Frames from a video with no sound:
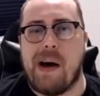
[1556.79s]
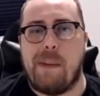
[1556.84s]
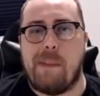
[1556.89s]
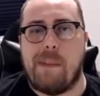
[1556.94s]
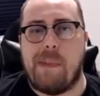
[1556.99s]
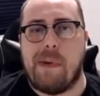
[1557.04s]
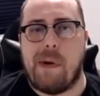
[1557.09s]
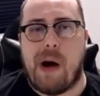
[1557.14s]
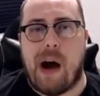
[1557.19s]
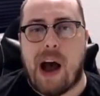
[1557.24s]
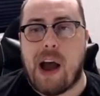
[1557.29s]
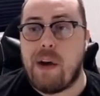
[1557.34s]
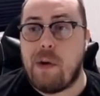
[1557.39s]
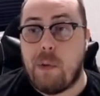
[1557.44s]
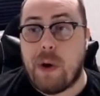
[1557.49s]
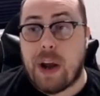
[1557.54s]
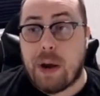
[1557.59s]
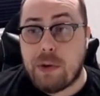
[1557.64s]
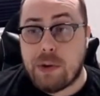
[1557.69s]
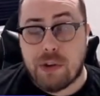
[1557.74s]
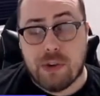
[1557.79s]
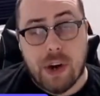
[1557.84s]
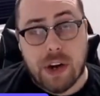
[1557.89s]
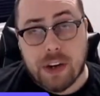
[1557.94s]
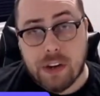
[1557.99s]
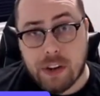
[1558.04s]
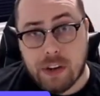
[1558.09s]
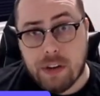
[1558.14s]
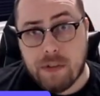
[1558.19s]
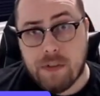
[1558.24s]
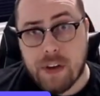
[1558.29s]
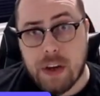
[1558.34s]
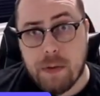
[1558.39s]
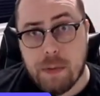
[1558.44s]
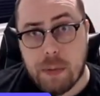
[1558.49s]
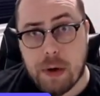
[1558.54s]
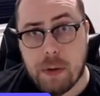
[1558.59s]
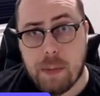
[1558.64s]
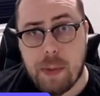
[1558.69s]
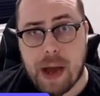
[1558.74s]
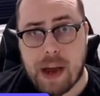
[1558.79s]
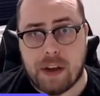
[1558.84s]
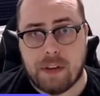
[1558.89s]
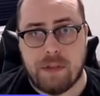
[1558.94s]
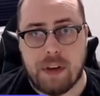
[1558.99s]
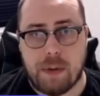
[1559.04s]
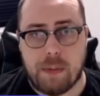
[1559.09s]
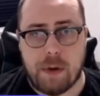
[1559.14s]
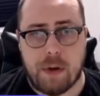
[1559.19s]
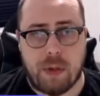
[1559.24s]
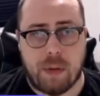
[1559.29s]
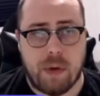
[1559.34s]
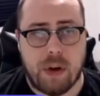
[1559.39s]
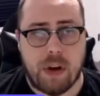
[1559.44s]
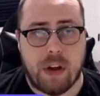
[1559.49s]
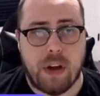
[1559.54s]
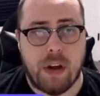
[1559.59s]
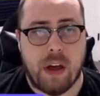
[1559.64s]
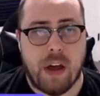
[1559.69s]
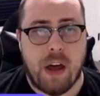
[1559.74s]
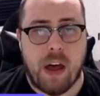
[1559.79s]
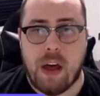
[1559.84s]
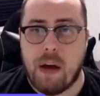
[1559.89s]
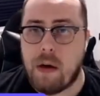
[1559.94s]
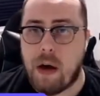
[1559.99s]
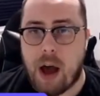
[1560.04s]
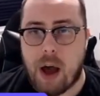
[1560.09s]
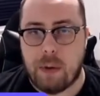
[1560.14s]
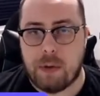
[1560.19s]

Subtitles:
when I was trying to learn Vapor back in Vapor 3,